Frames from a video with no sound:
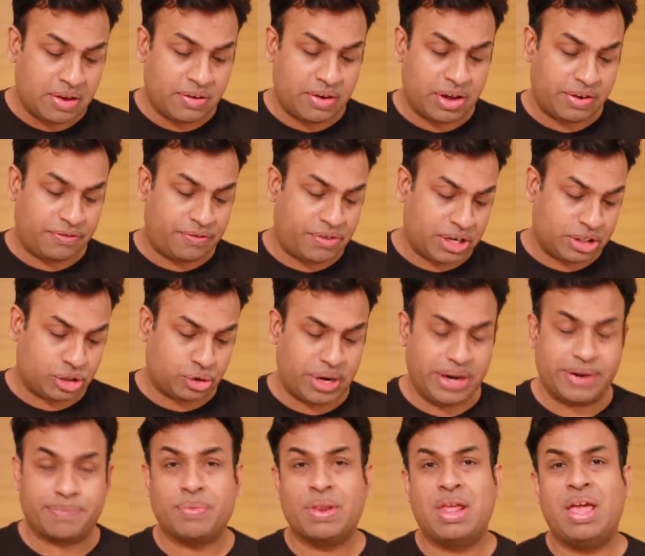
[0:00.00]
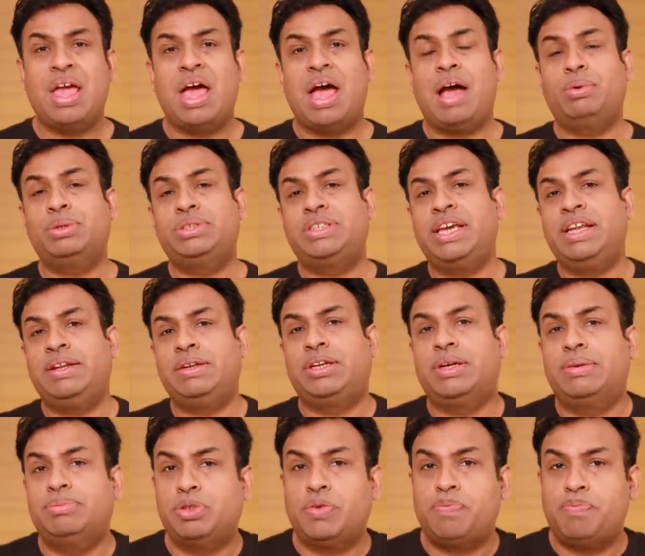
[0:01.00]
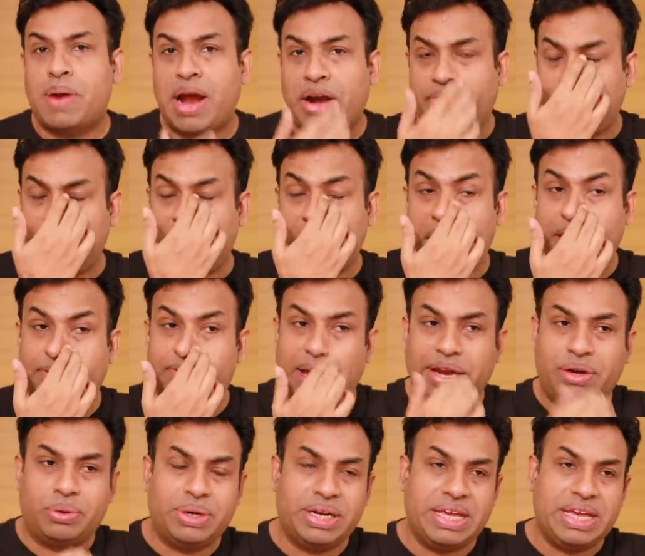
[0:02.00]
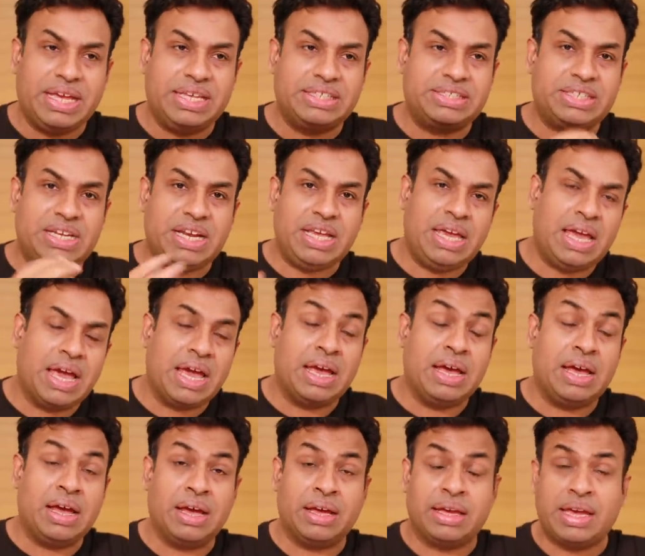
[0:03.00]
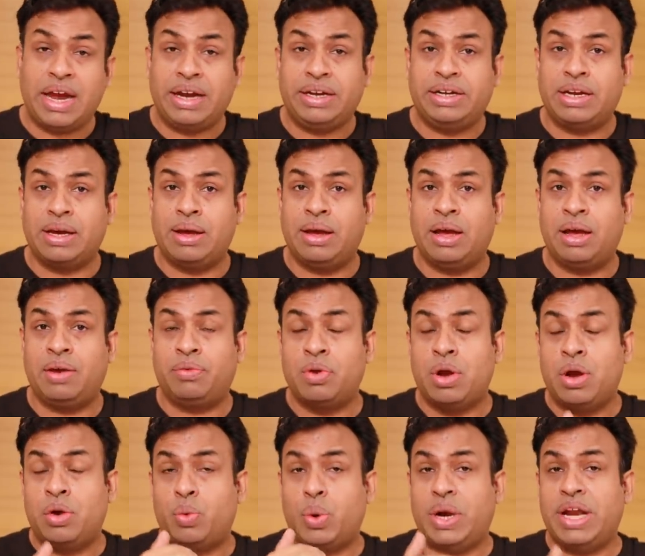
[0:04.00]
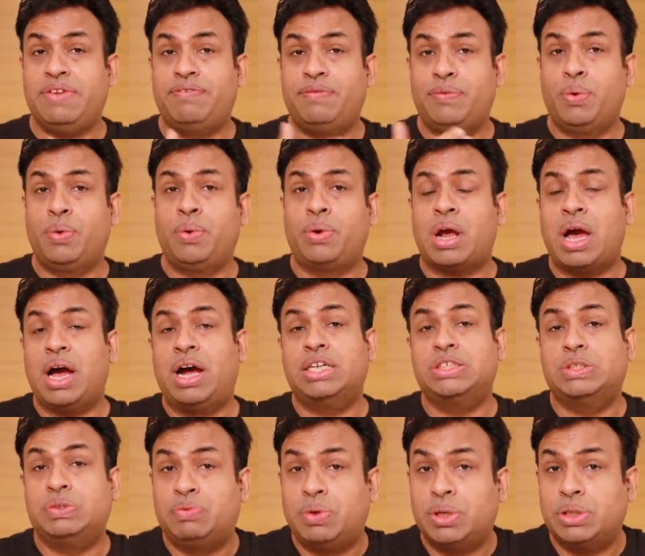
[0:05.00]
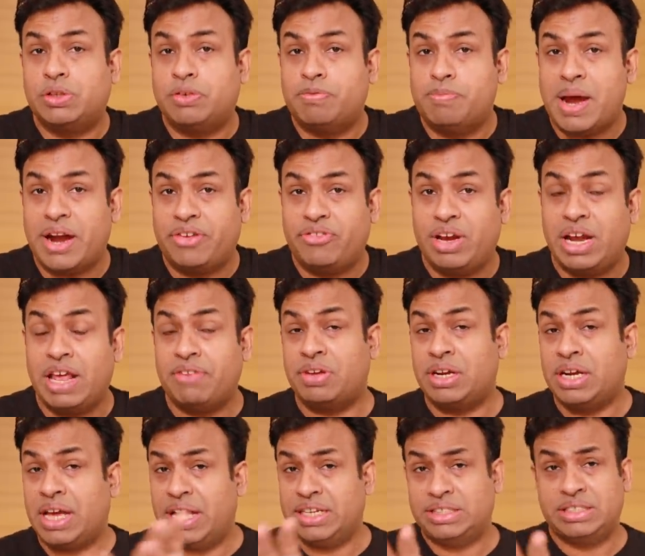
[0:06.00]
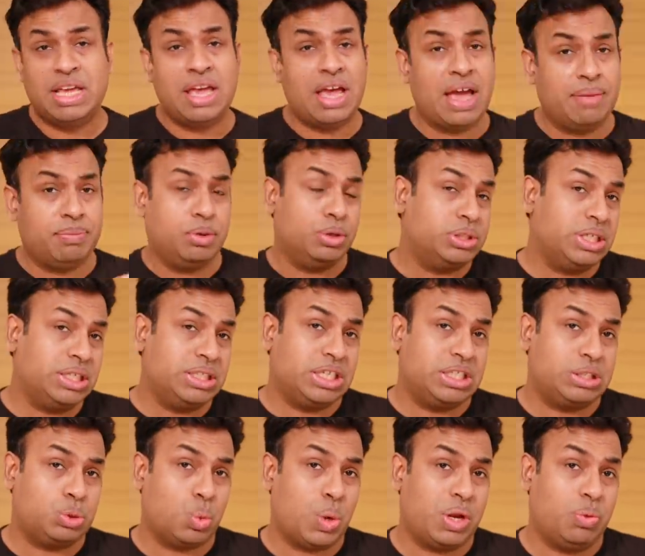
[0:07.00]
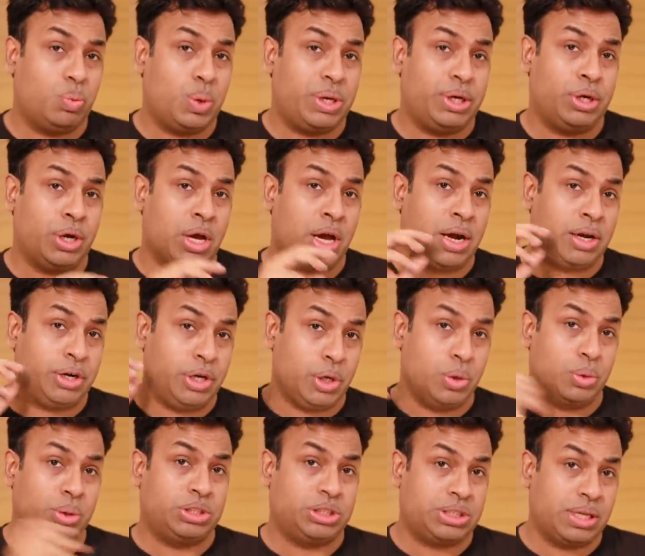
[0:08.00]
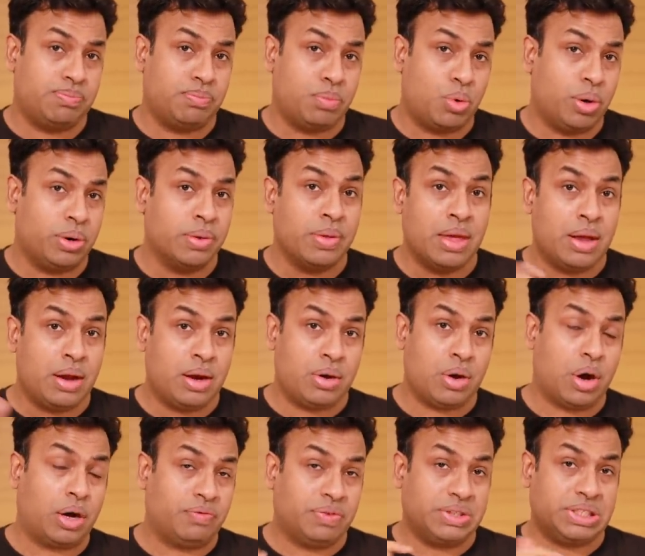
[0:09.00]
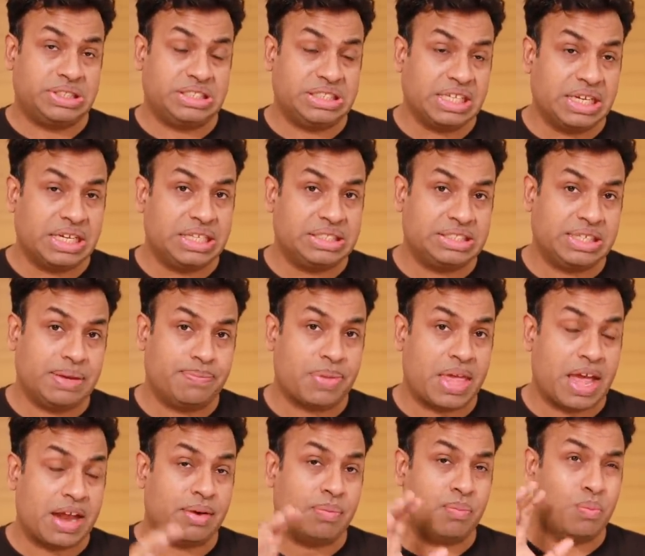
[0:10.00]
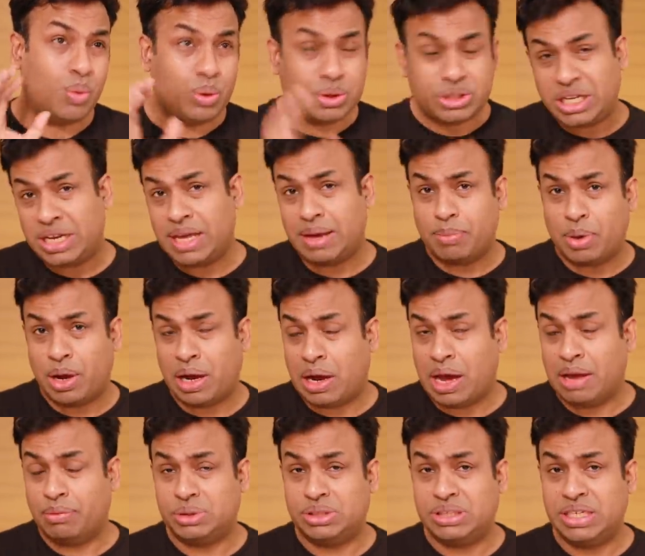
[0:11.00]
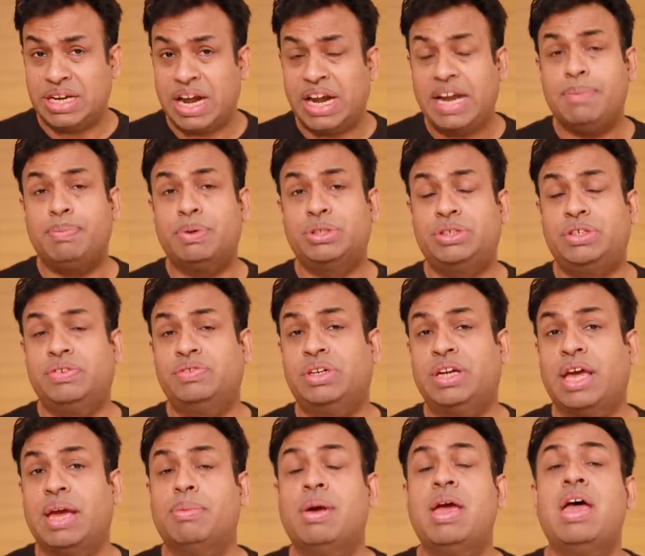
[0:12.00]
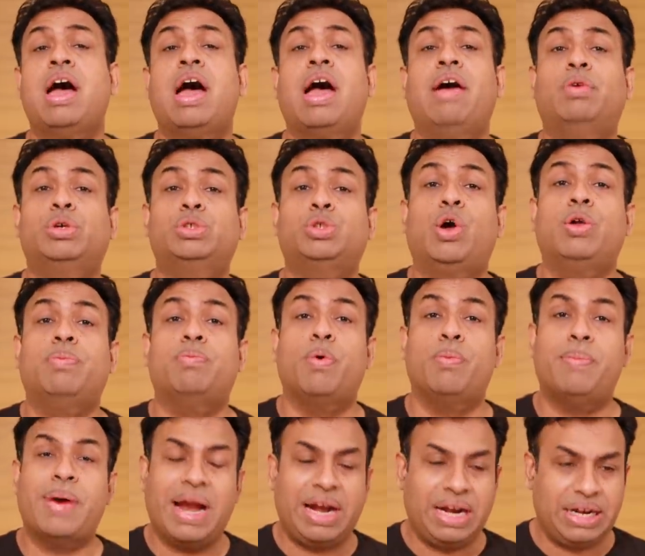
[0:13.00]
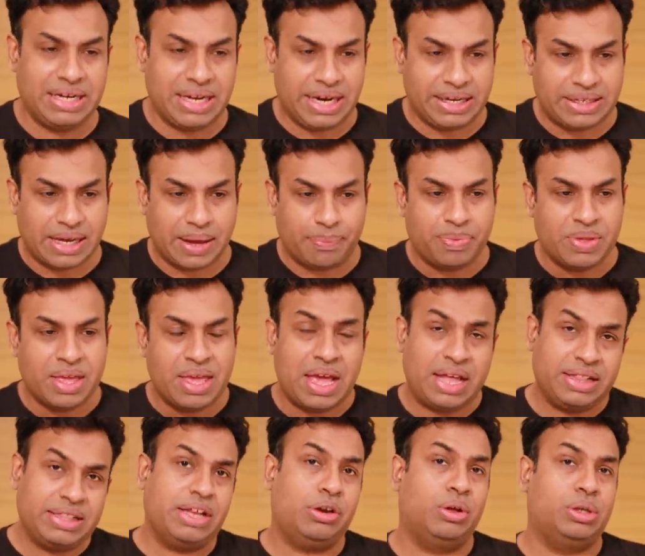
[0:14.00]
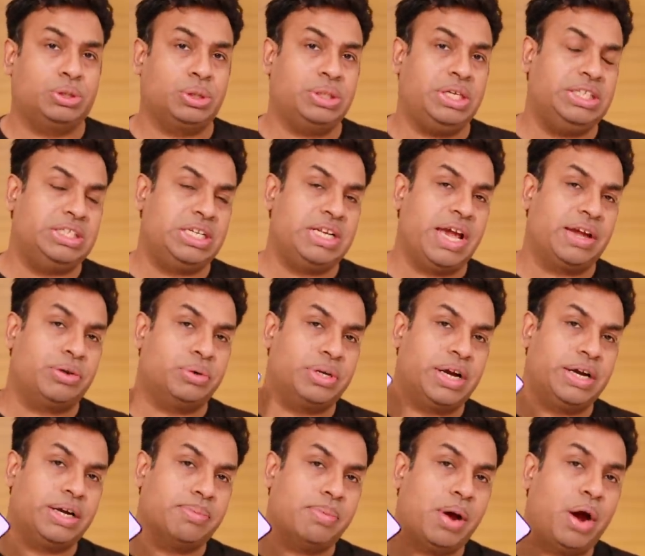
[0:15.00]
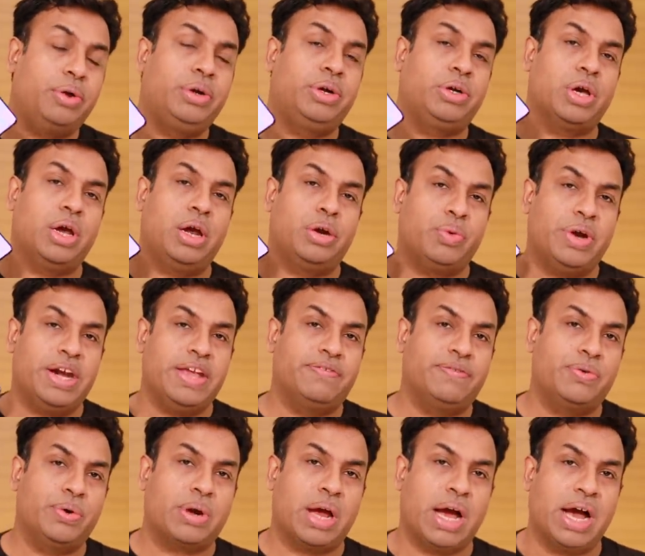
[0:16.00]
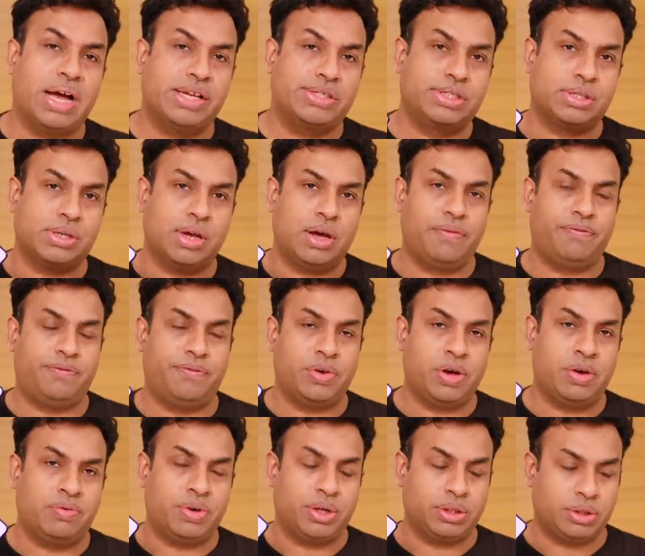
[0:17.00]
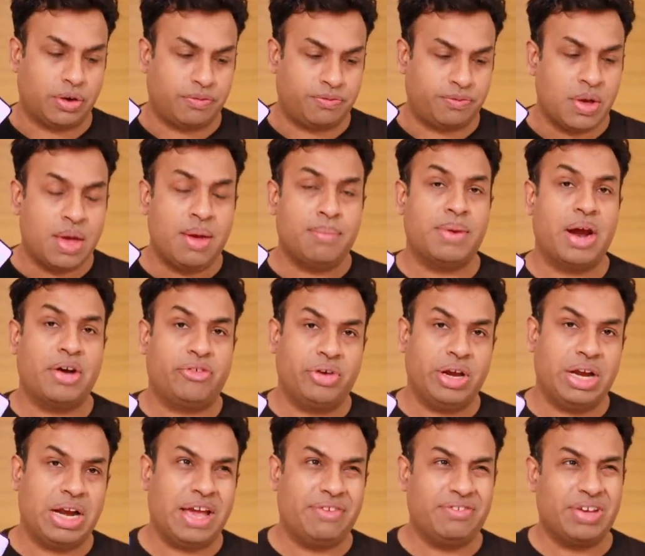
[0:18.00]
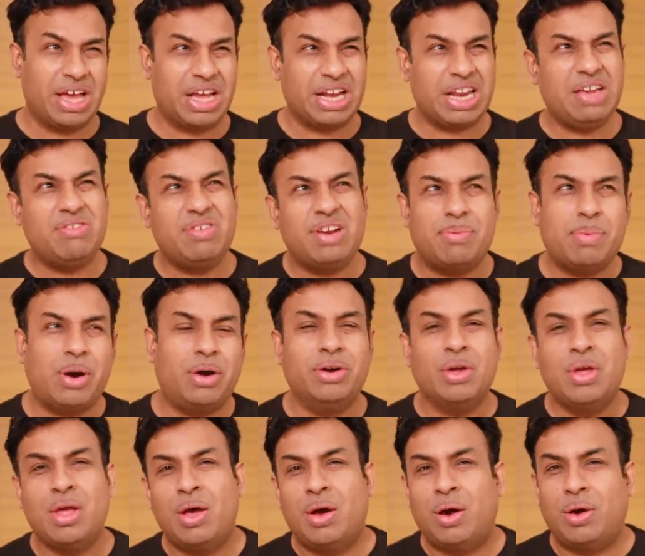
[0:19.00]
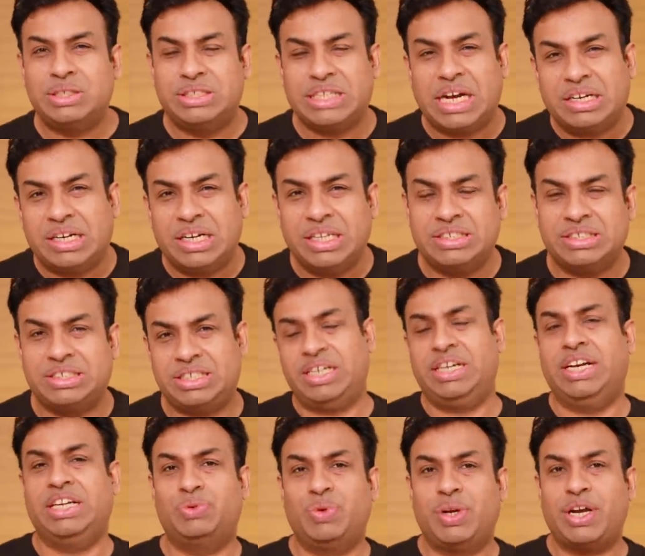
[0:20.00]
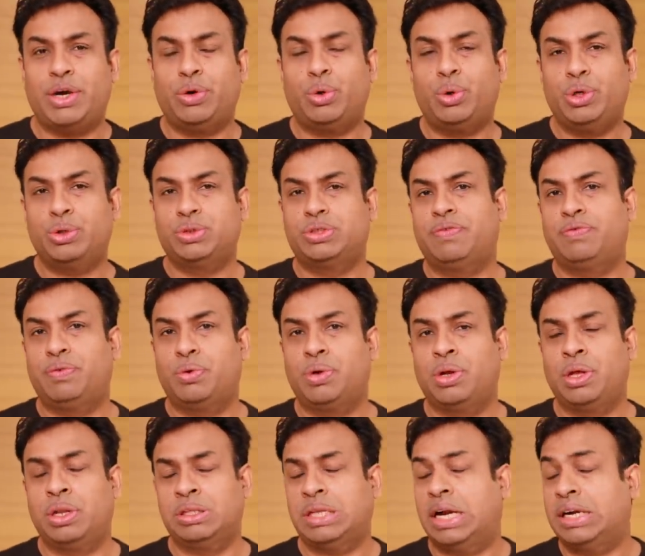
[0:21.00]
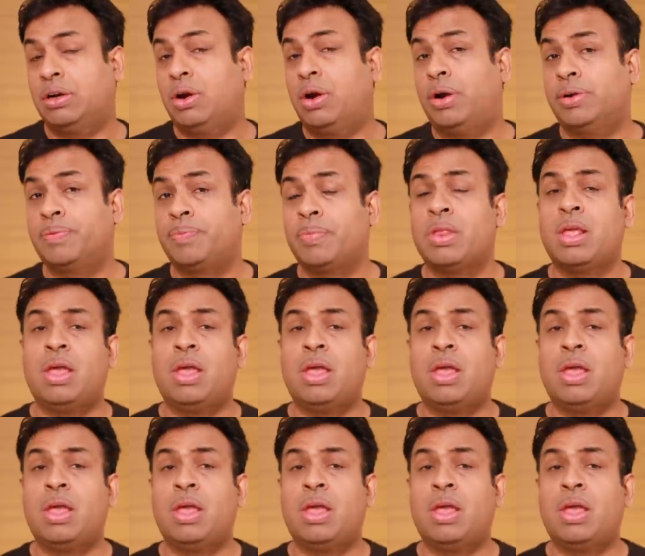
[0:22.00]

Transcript: refresh rate. I would say in terms of battery life, I could easily uh, get uh, twenty-four hours worth of battery life. And guys, I'm using this one with uh, dual SIM mode, not with a single SIM, and mostly I would say ninety percent of the time I was on mobile data, and then also easily I could get about twenty-four hours of uh, worth of battery life, and even about on Saturdays and Sundays when I don't use the phone on that lot,